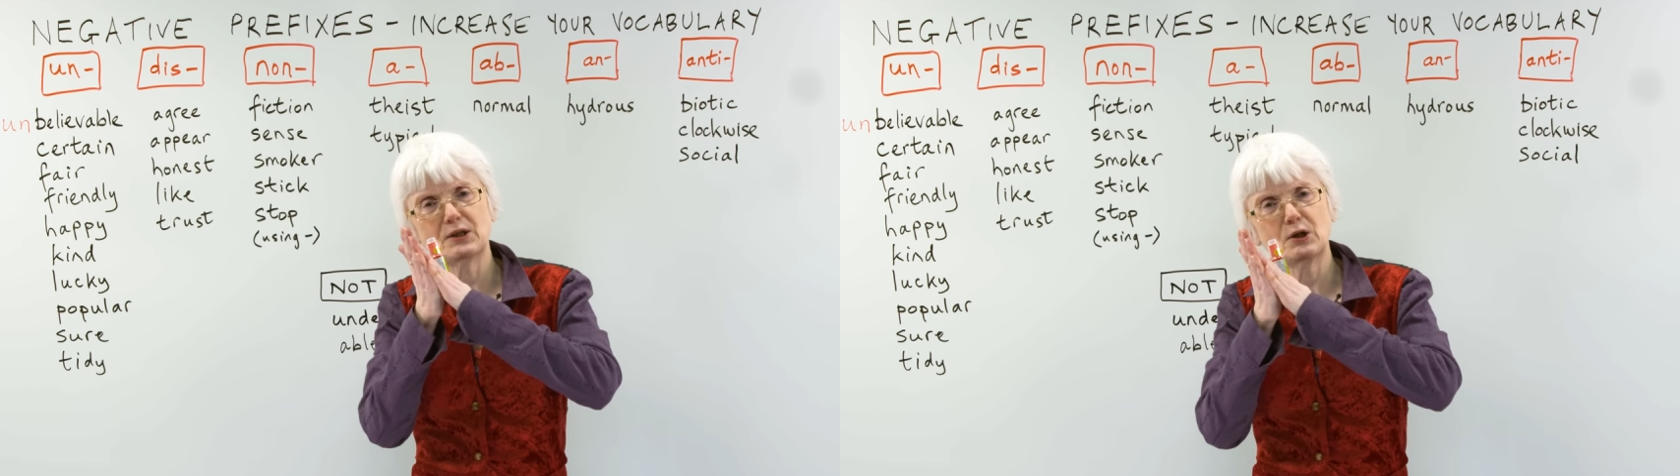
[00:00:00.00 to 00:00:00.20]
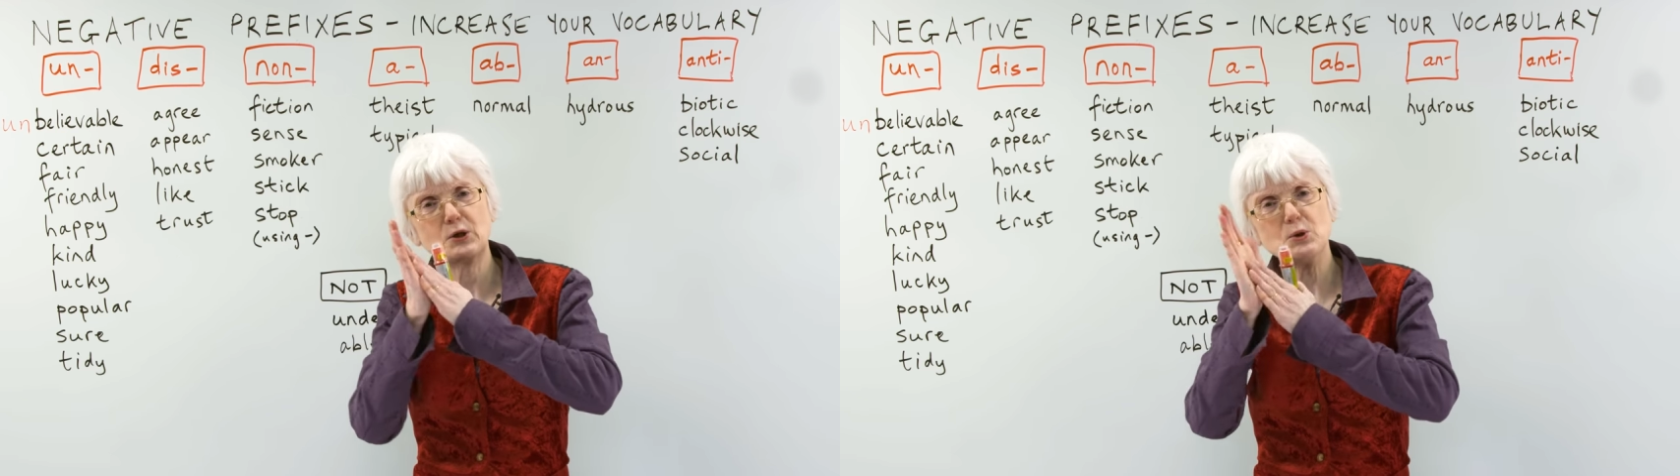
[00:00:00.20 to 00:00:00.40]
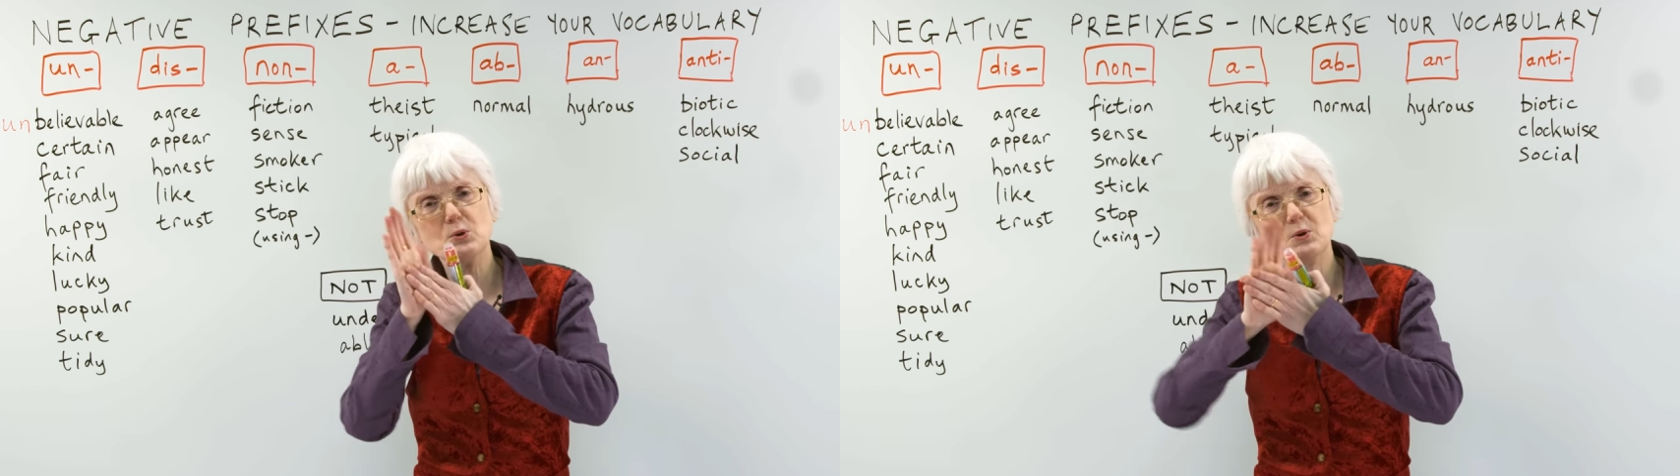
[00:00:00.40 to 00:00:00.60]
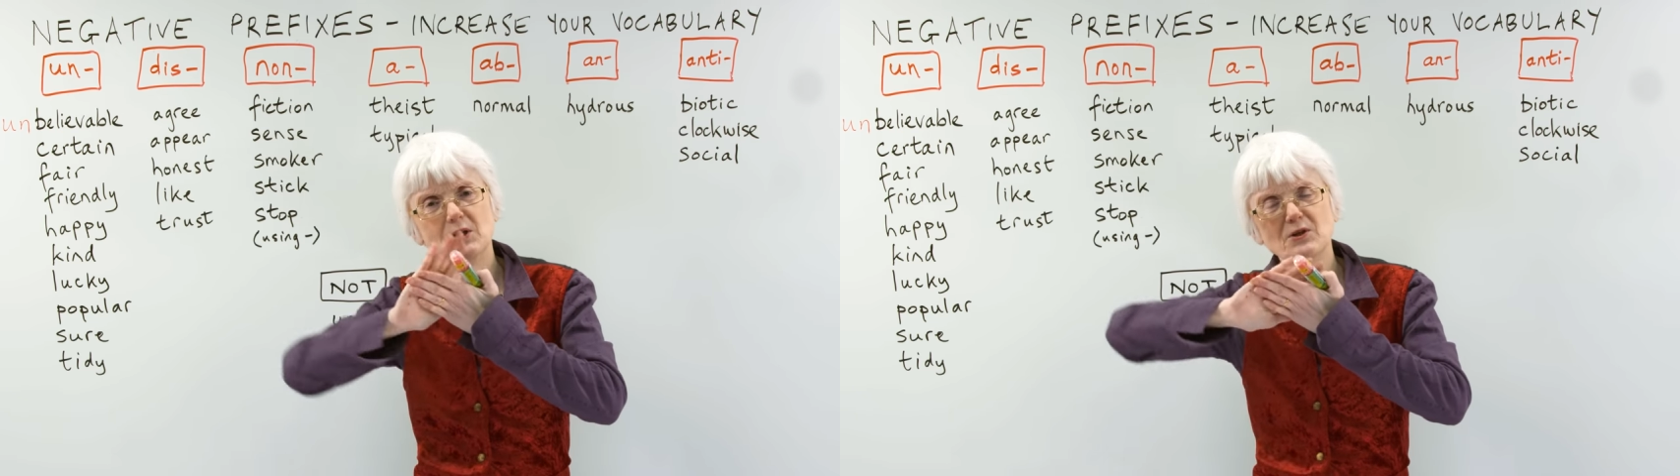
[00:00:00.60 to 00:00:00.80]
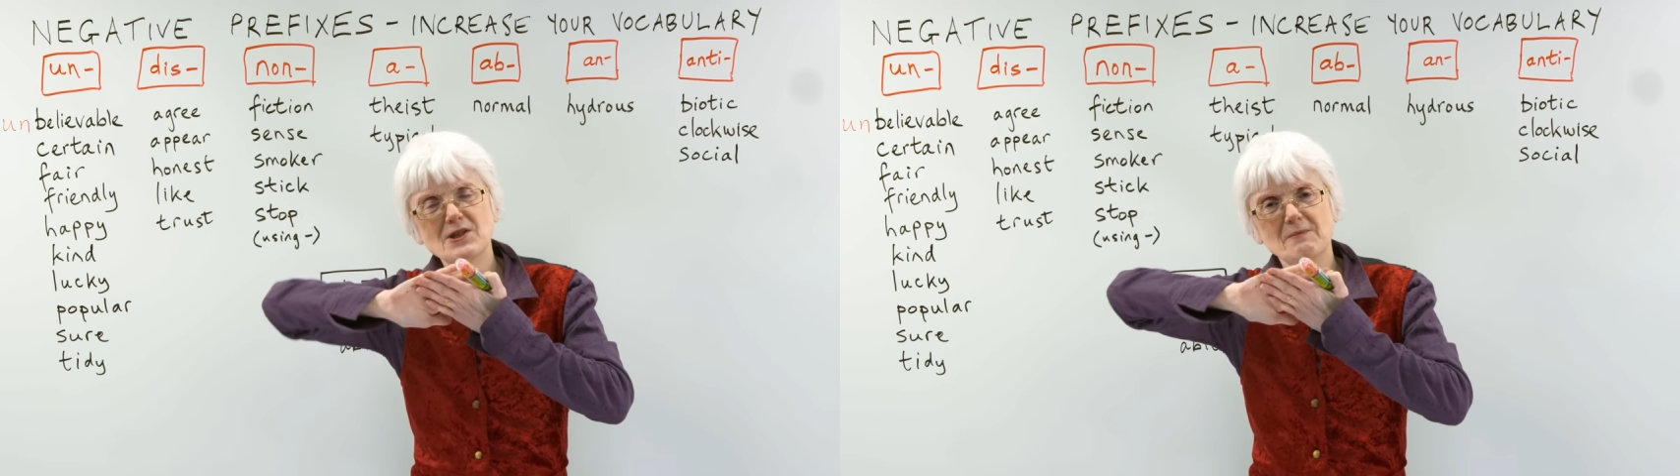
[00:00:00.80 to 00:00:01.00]
glue
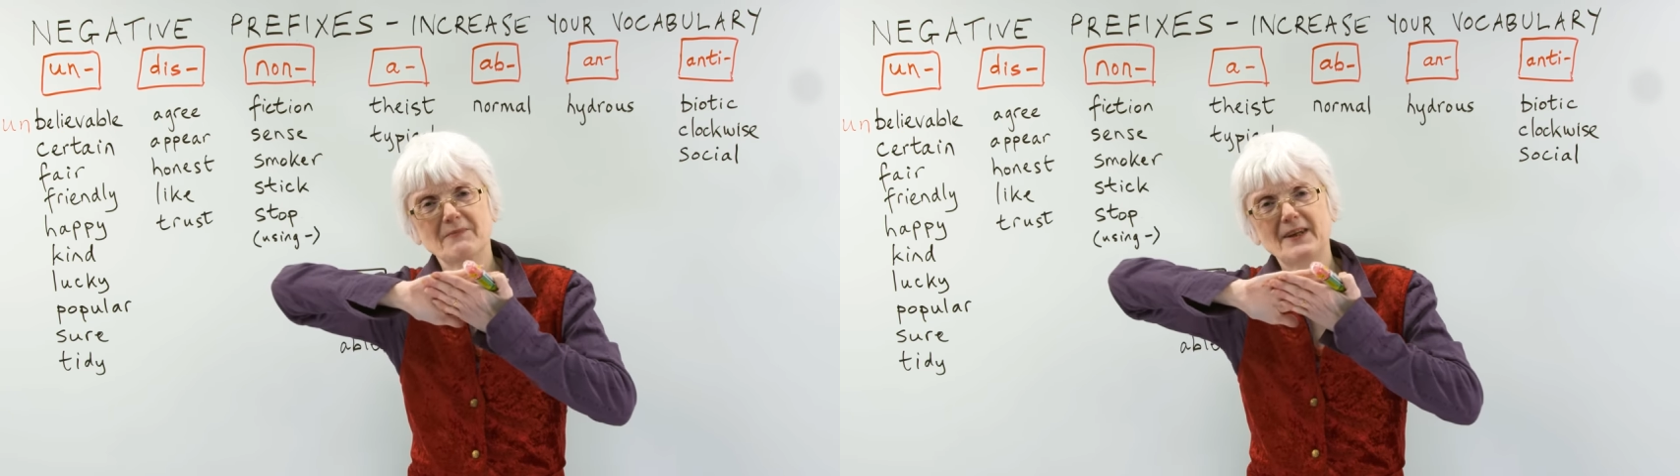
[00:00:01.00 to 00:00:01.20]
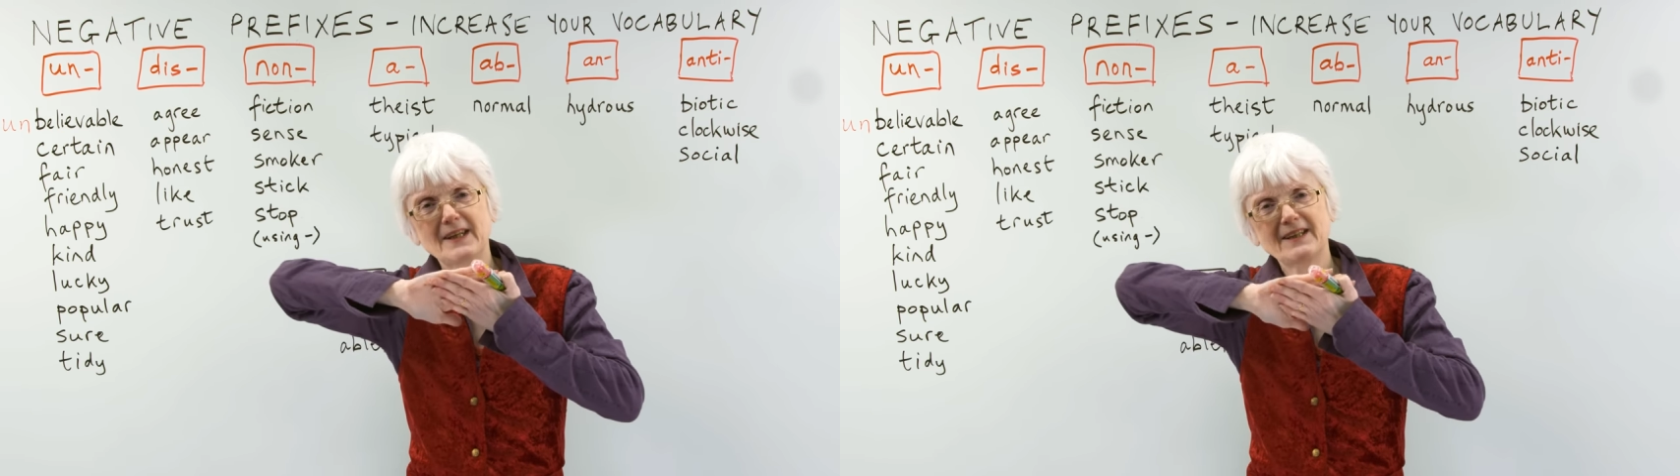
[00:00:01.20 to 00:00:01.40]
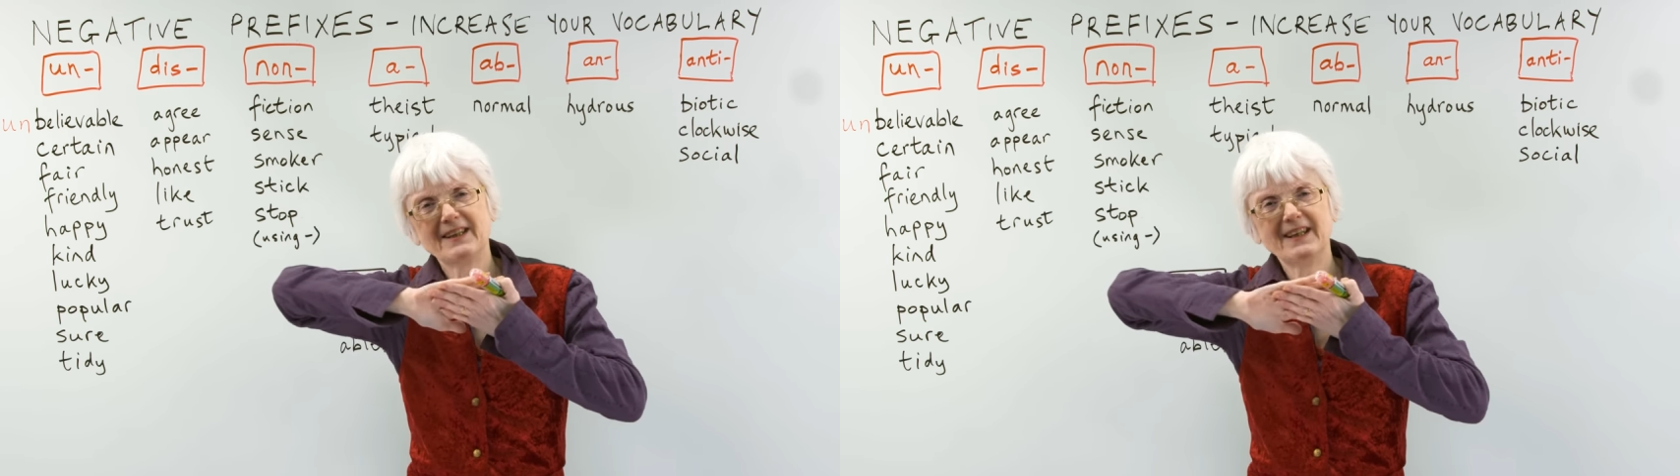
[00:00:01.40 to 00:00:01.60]
or something,